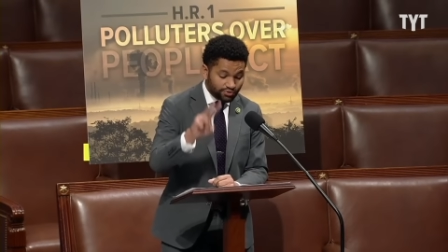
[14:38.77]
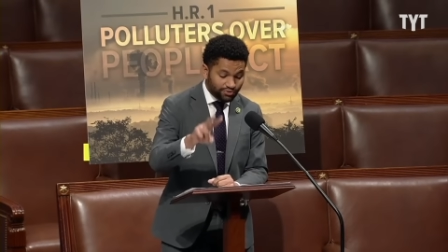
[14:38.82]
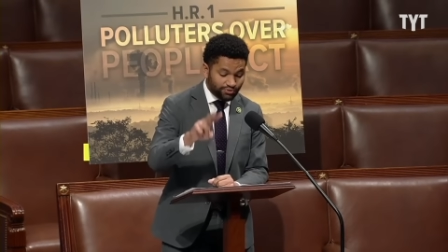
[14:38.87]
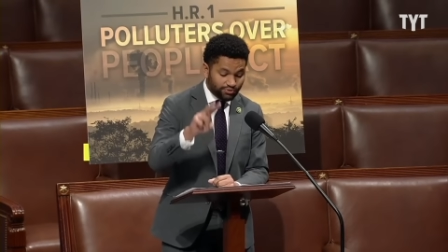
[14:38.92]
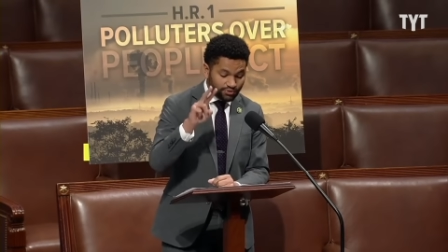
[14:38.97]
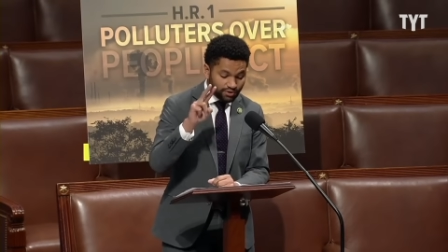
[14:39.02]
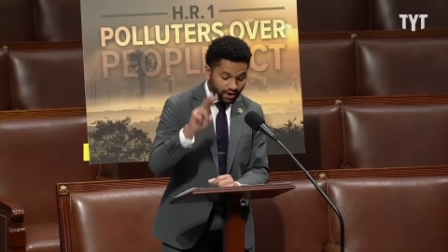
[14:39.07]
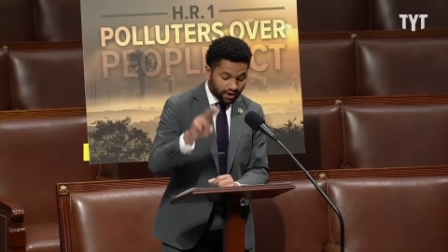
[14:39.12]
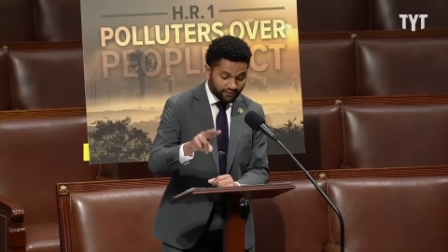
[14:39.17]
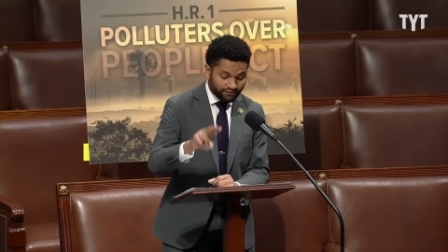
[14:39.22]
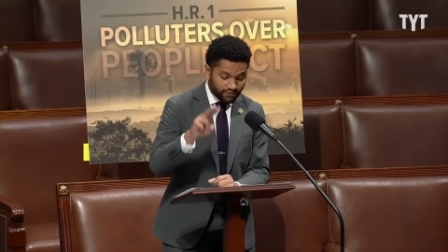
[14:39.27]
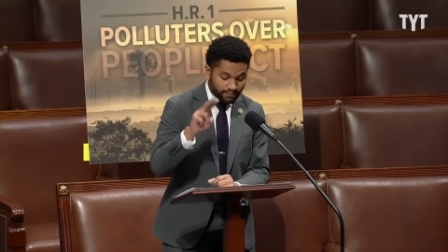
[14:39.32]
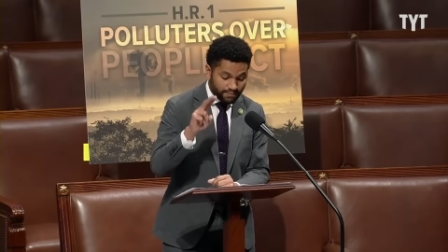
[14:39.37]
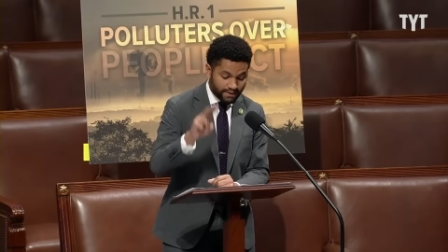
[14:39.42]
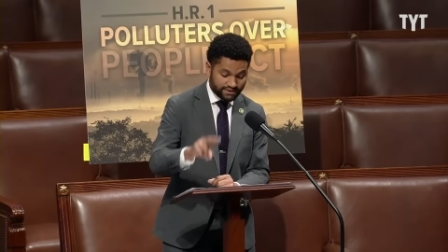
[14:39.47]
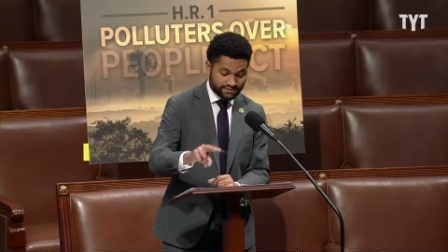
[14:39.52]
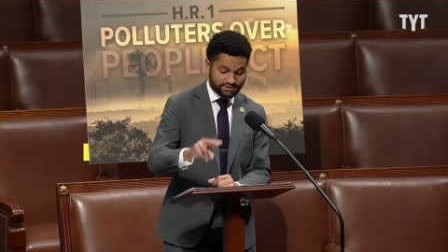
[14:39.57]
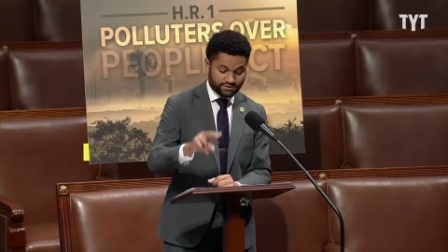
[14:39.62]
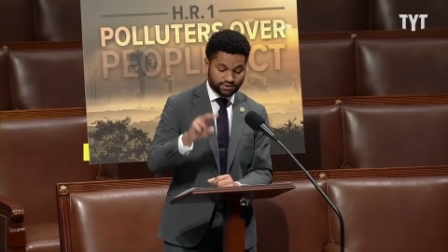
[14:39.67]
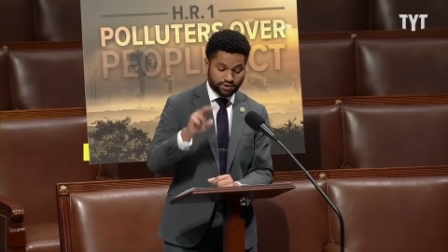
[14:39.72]
new Gulf of
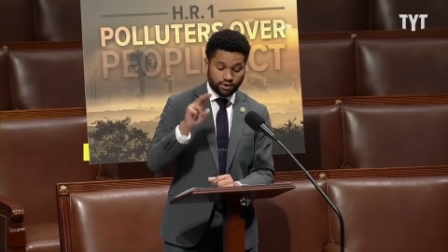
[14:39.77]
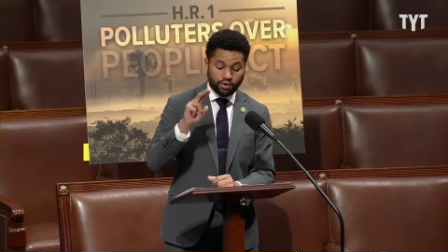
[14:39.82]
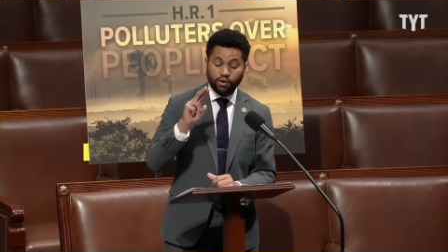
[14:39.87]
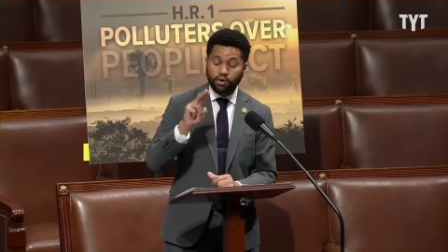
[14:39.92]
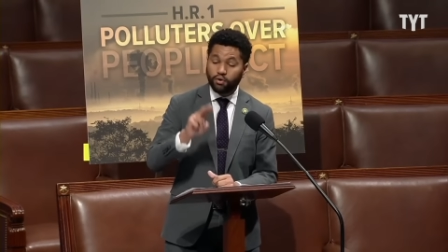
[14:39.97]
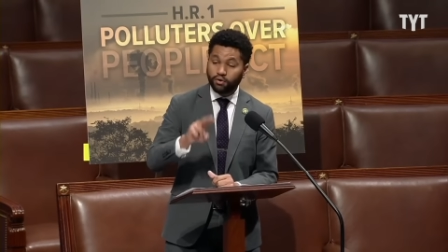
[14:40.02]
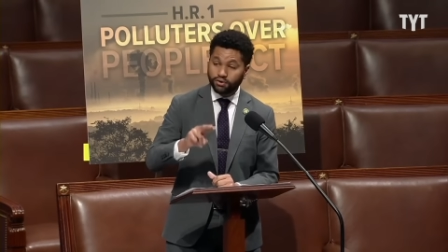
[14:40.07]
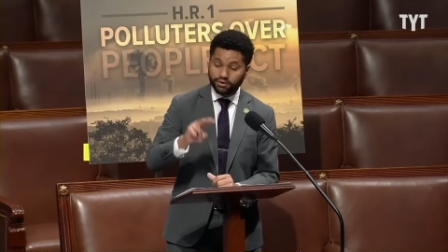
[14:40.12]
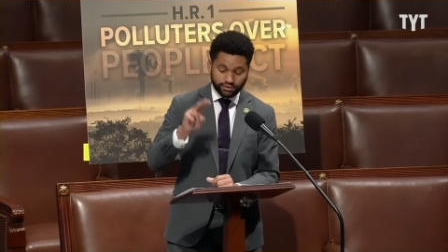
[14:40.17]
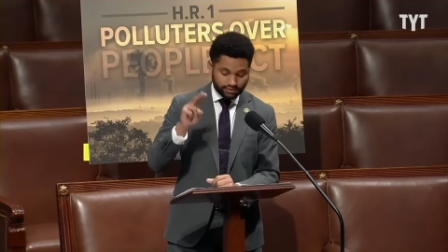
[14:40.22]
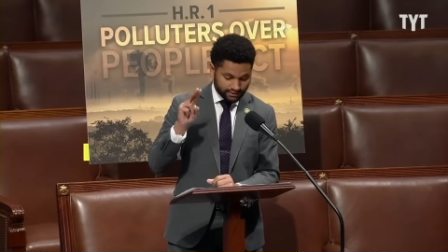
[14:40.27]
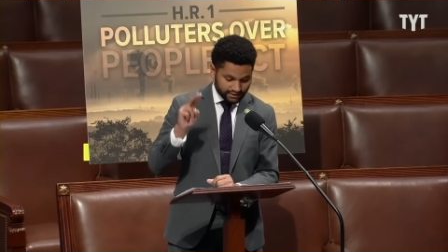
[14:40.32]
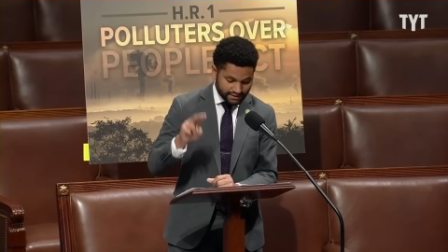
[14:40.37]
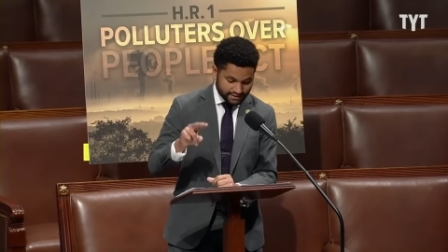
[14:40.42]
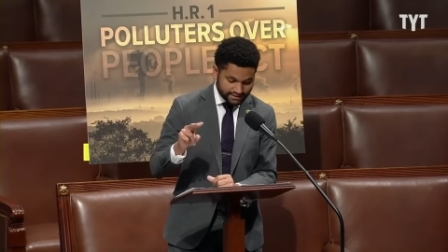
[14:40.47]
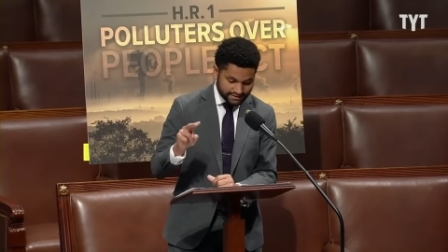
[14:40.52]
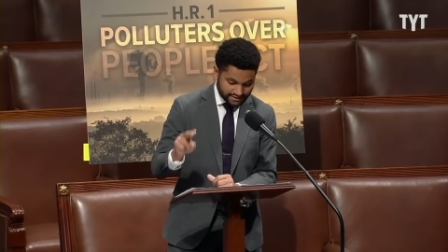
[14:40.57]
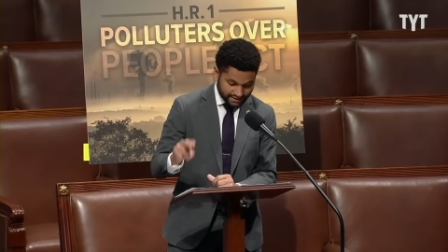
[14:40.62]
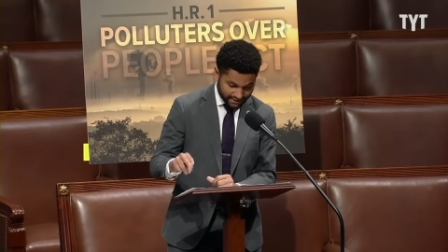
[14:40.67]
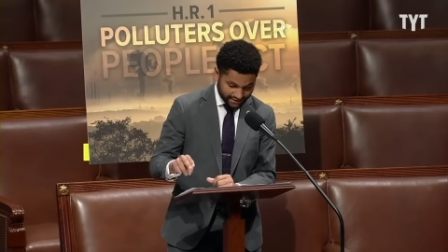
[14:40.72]
Mexico oil
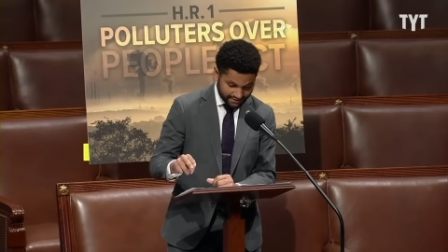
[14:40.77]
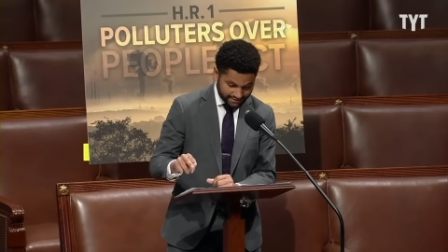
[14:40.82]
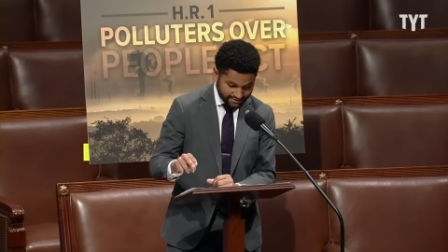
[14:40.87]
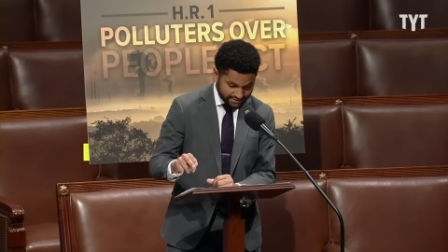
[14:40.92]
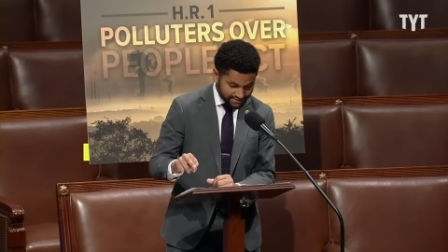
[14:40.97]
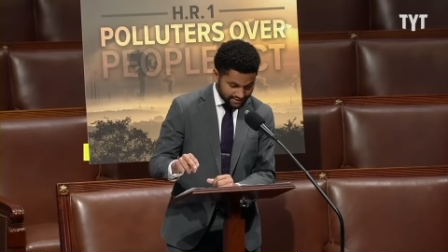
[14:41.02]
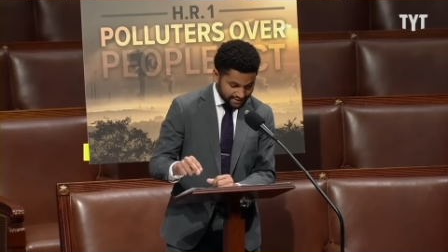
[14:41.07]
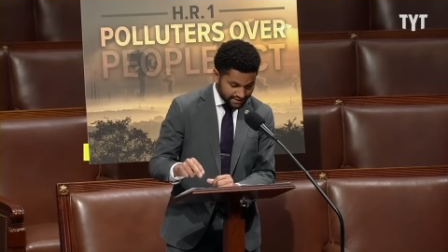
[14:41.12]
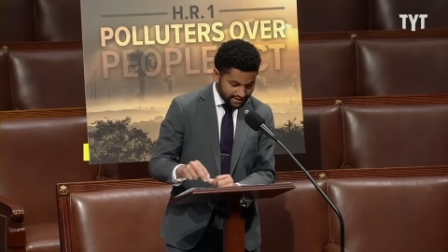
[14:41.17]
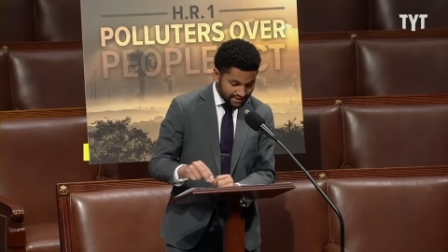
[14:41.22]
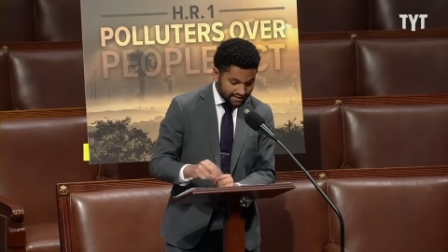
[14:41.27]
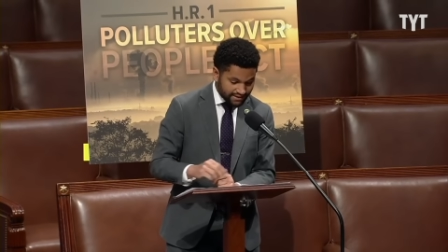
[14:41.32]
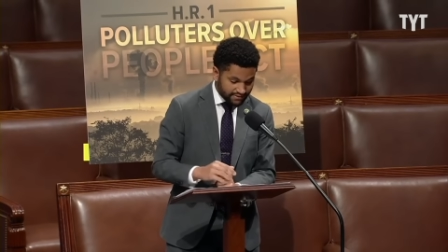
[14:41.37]
lease sites.